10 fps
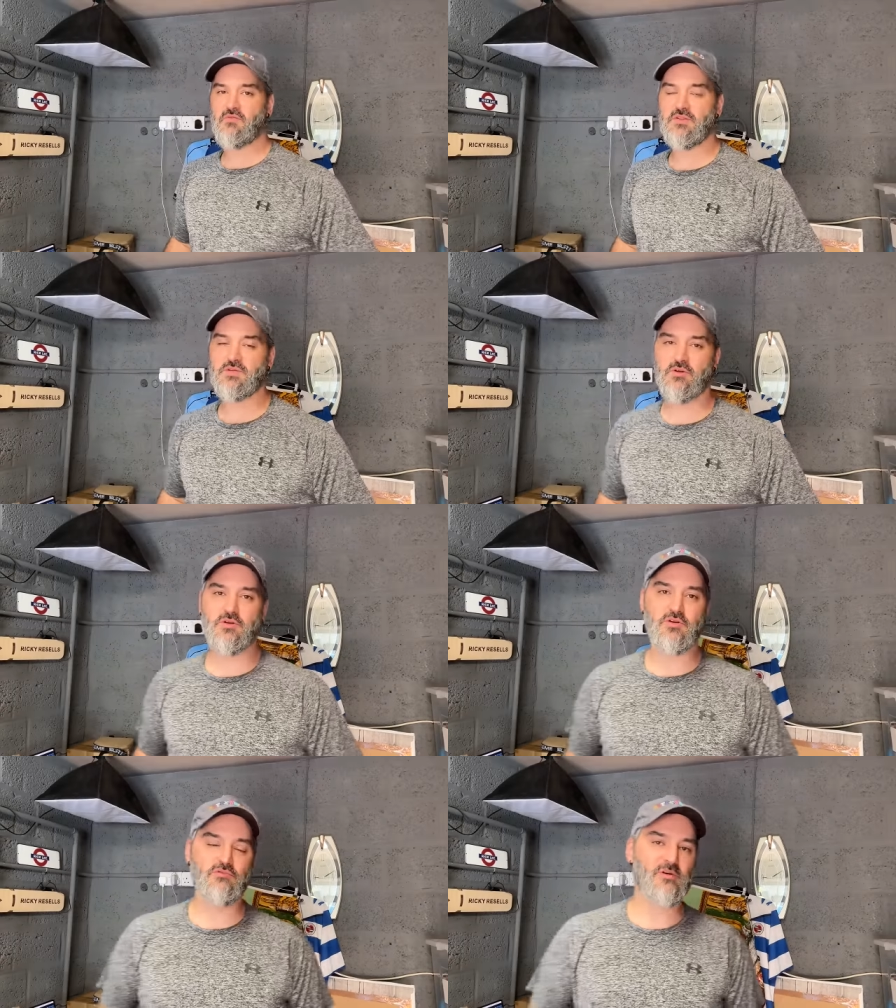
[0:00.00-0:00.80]
into a
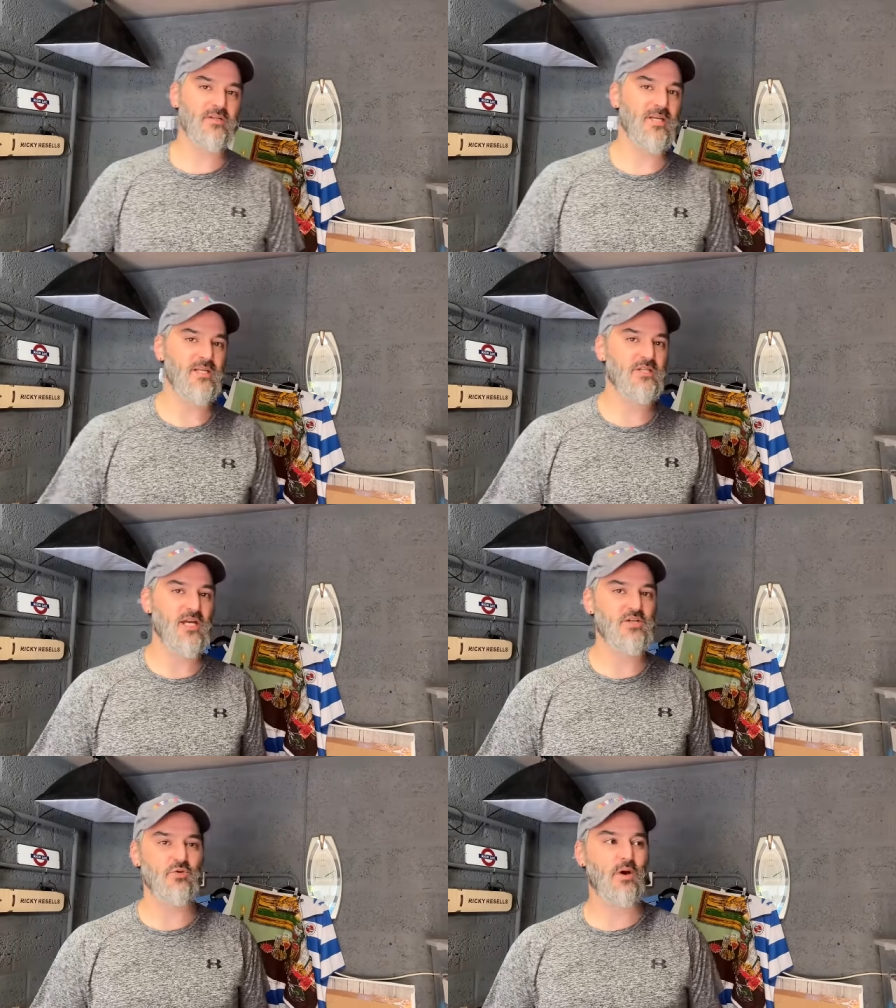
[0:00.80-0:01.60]
new routine
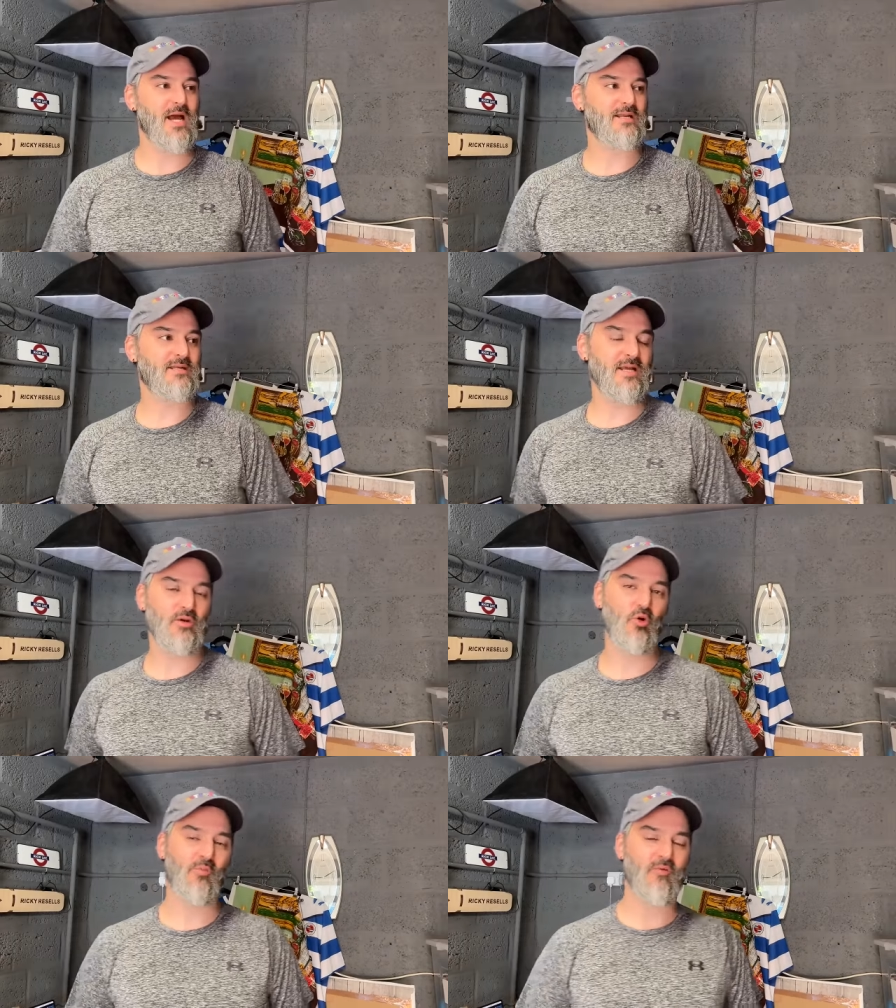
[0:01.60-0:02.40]
schedule and
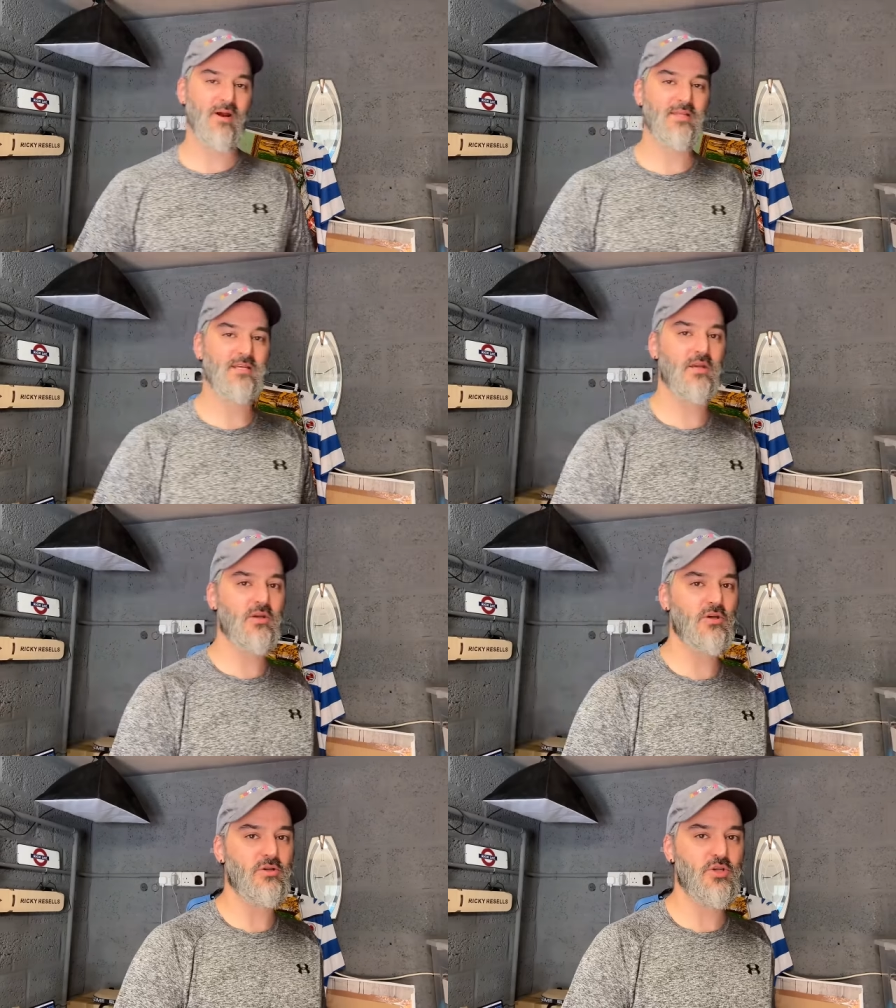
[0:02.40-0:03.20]
incorporating
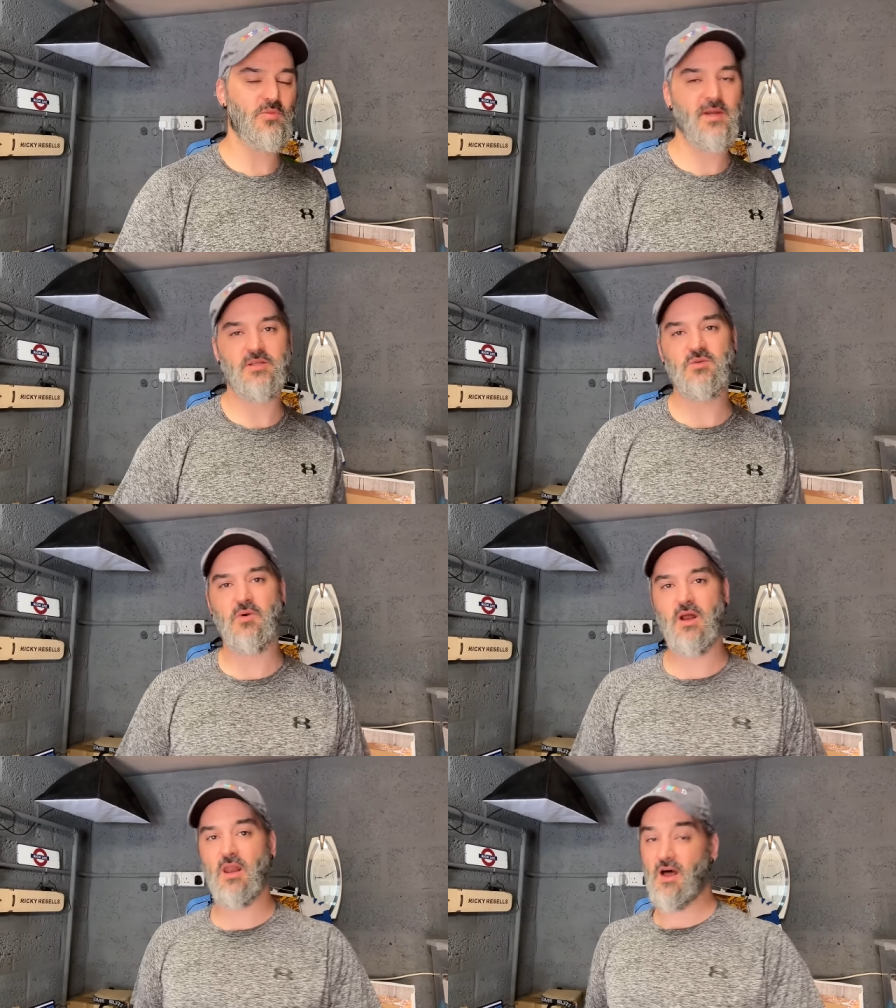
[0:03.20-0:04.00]
YouTube into
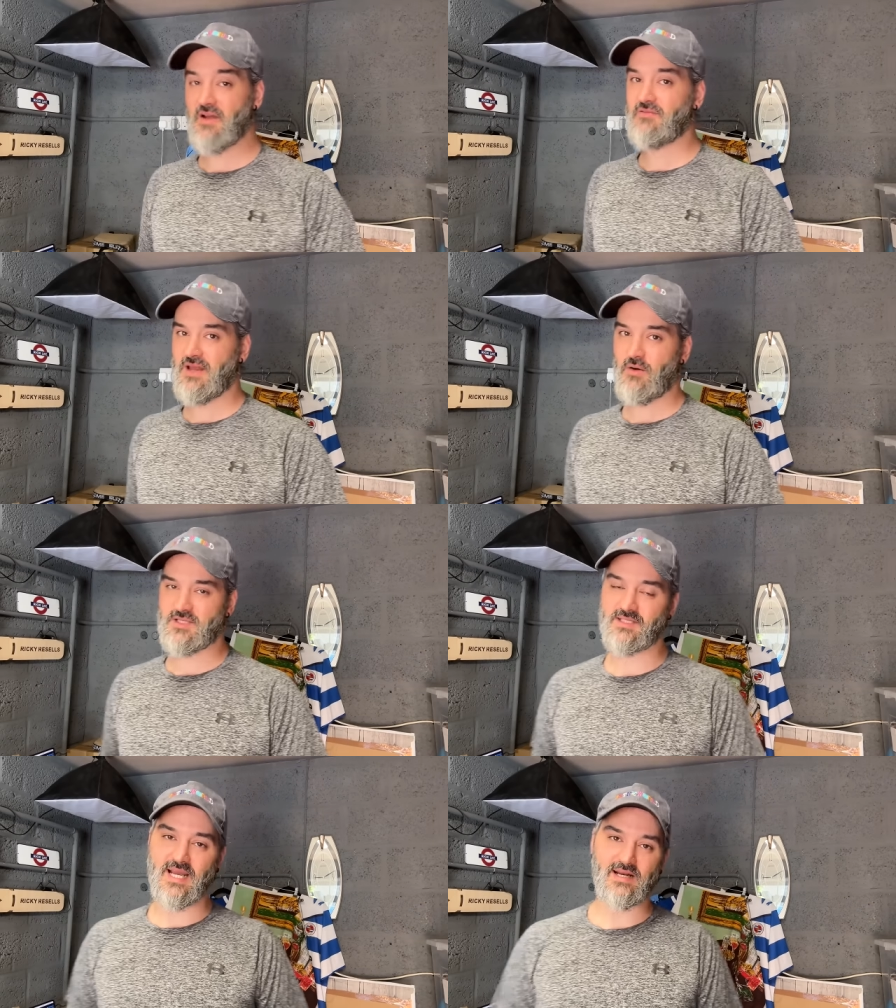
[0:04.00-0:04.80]
my life now as
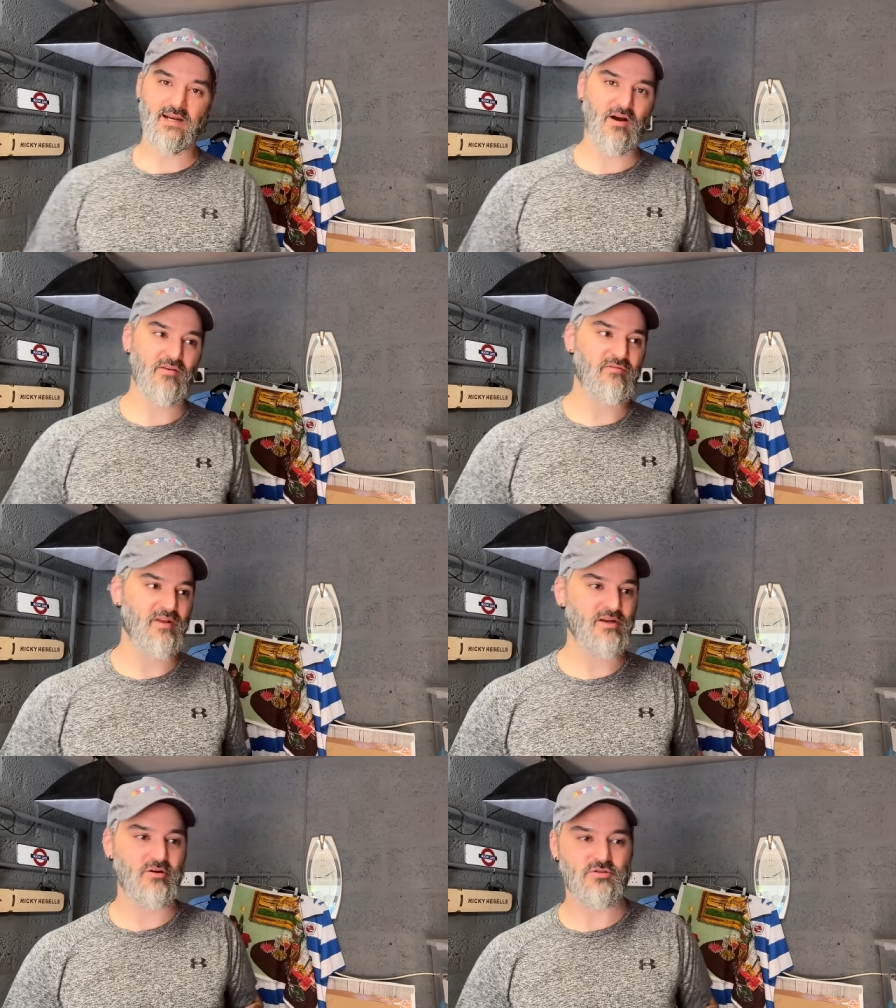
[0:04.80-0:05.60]
a daily life
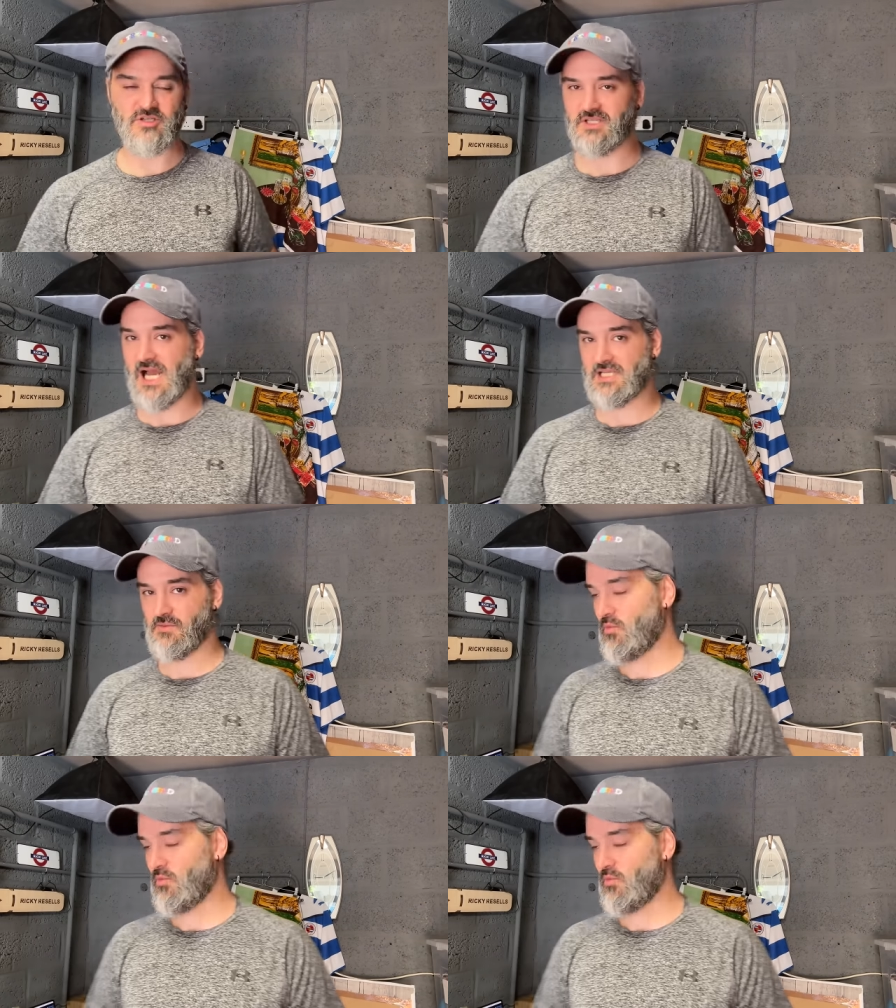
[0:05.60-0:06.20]
thing, not just as and